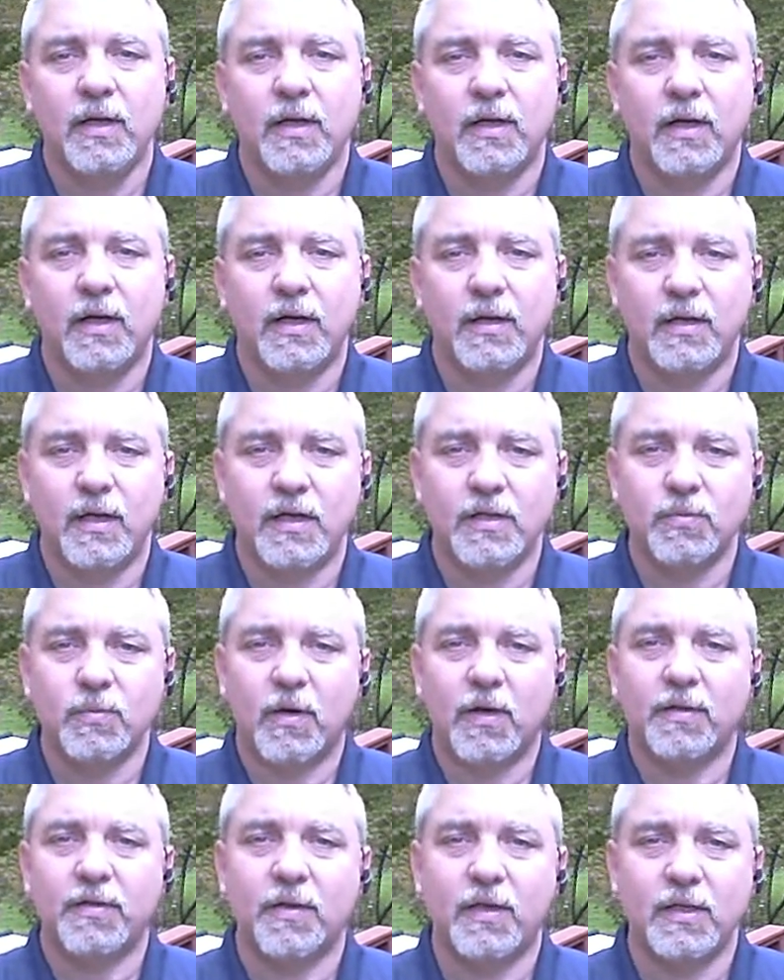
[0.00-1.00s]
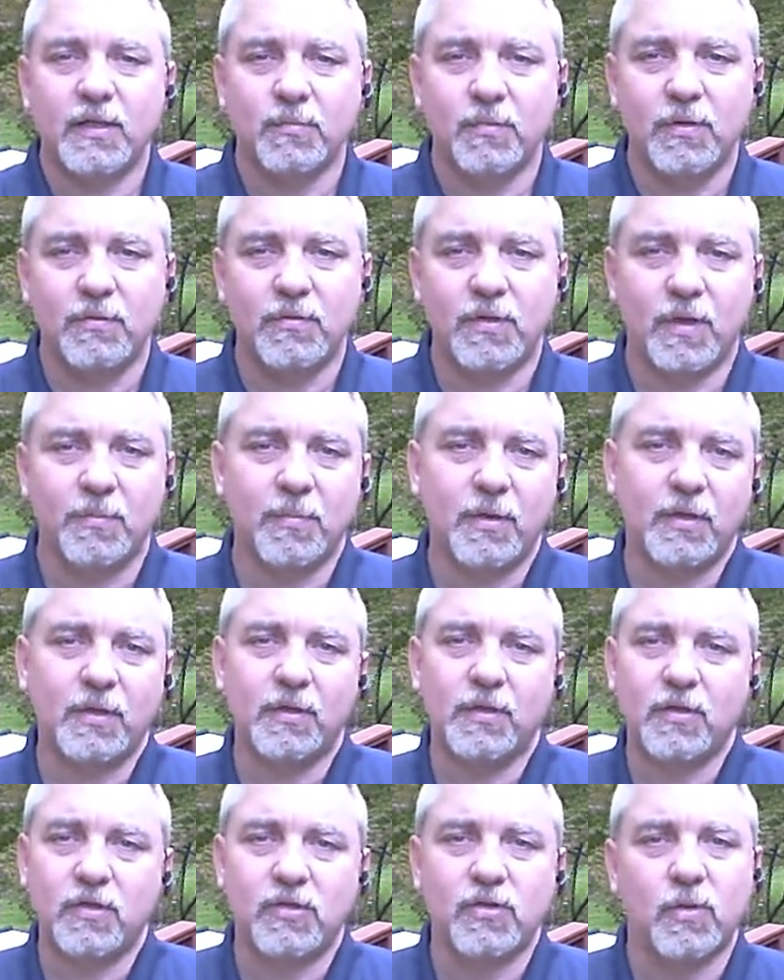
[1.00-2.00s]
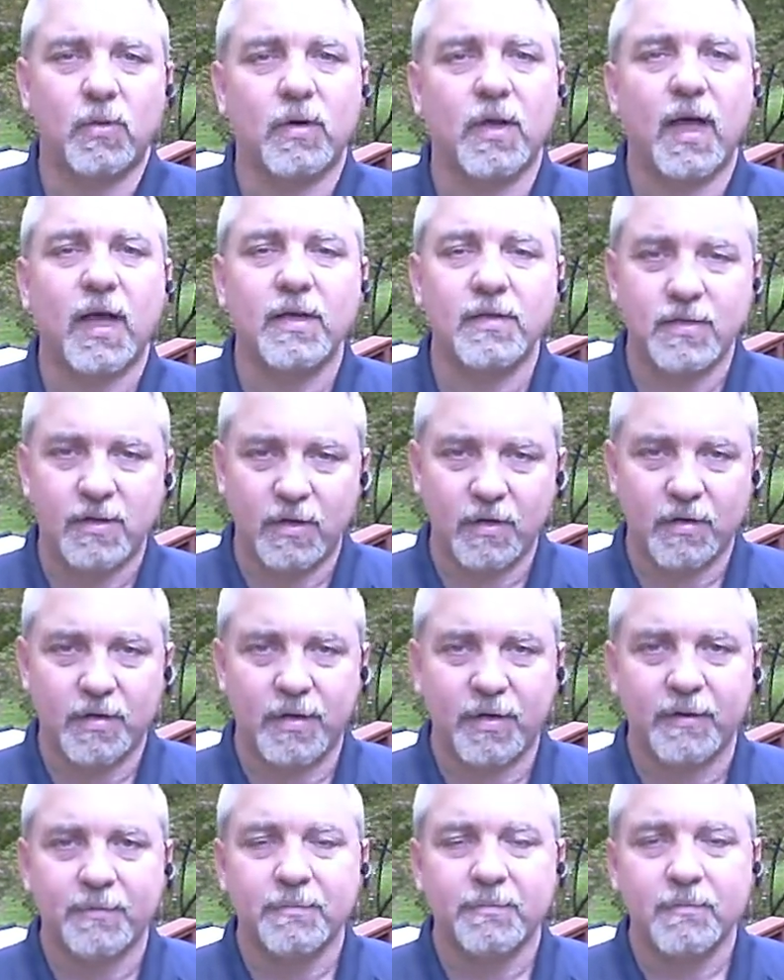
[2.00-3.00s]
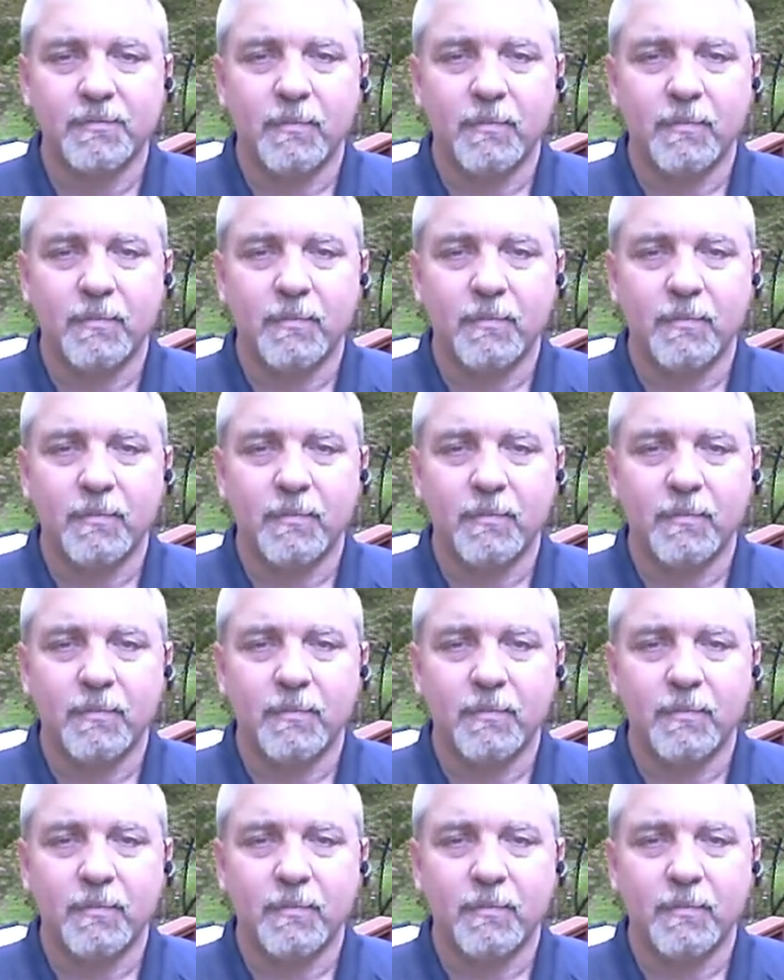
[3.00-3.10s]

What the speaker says: And that's why things moved up into the Stewart Heights area.